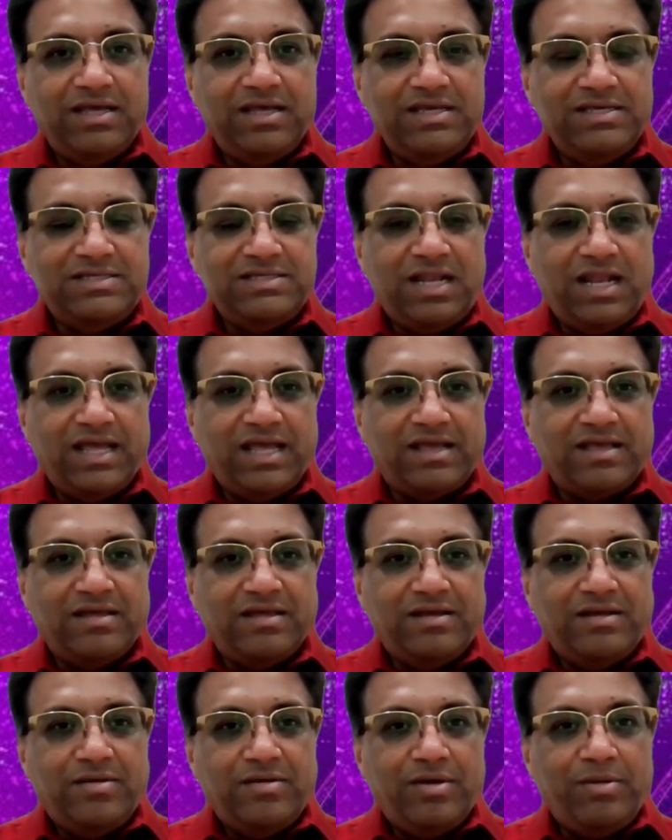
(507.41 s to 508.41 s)
is like
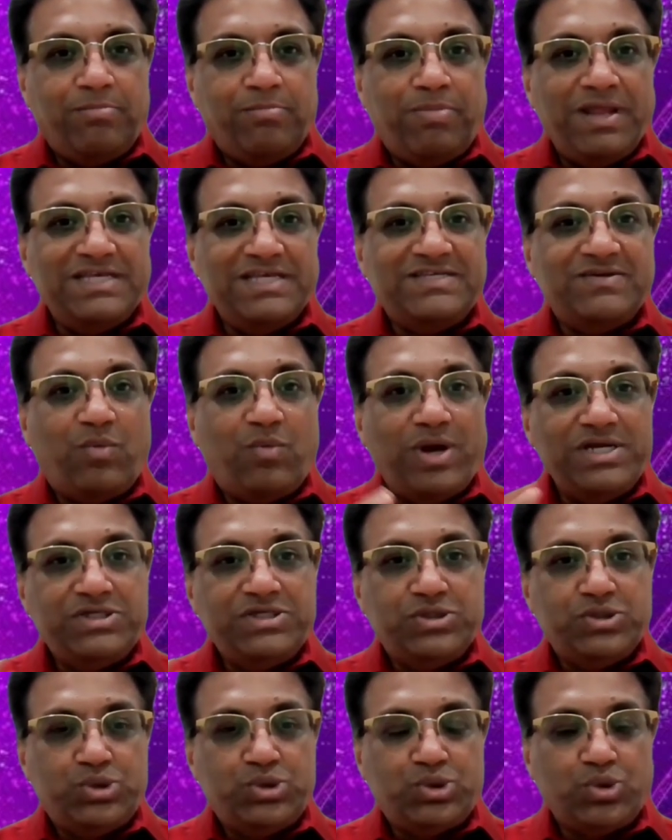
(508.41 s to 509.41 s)
it plays a
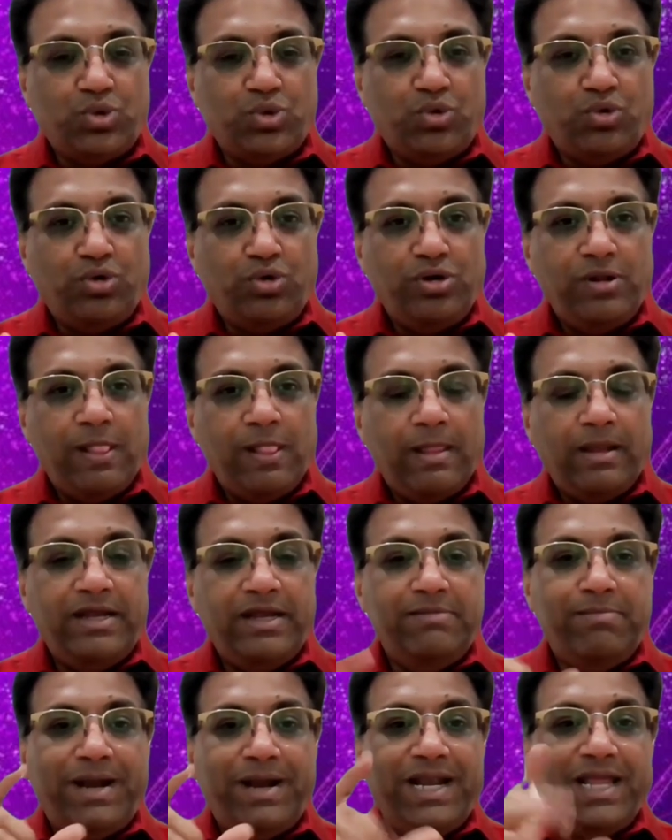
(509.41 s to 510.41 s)
vital role
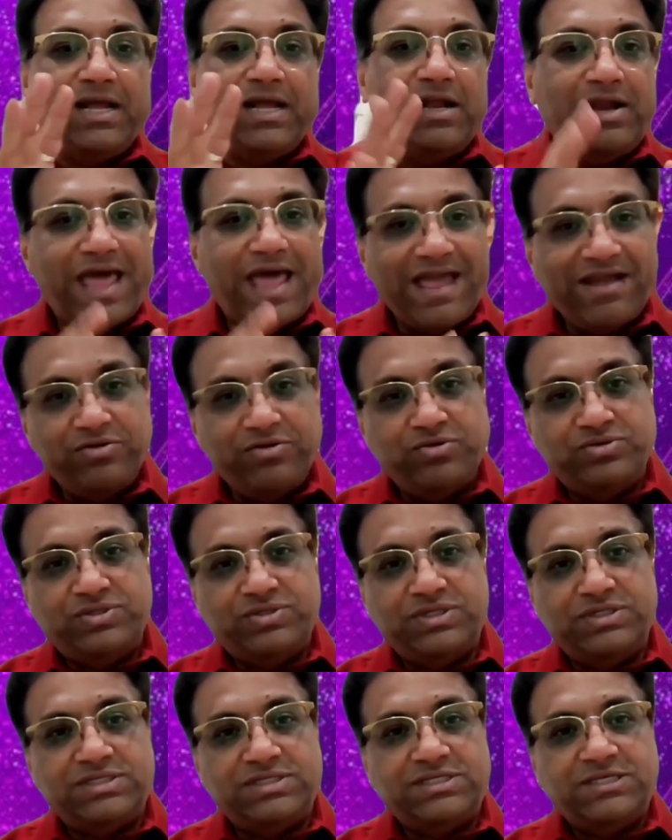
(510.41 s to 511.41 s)
in medical
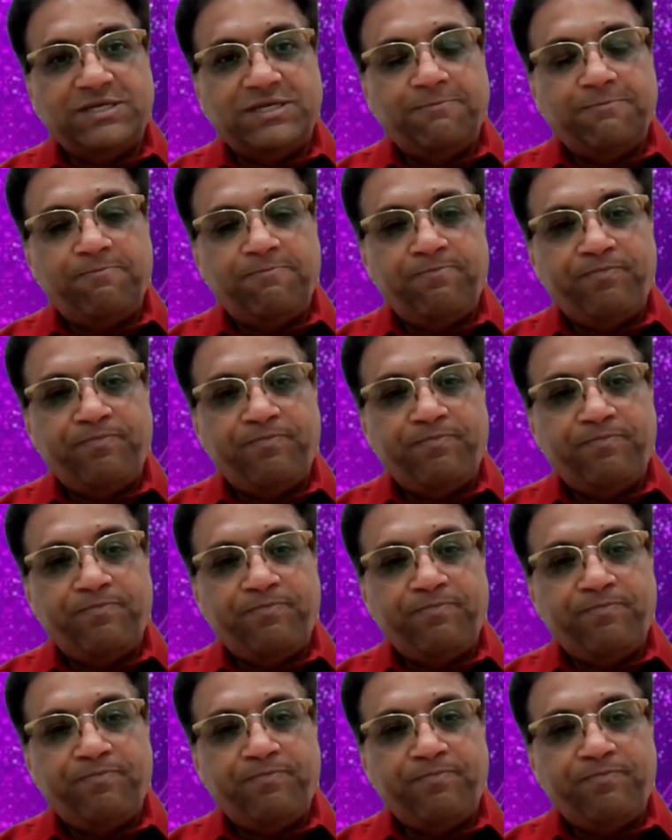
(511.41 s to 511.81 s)
diagnosis,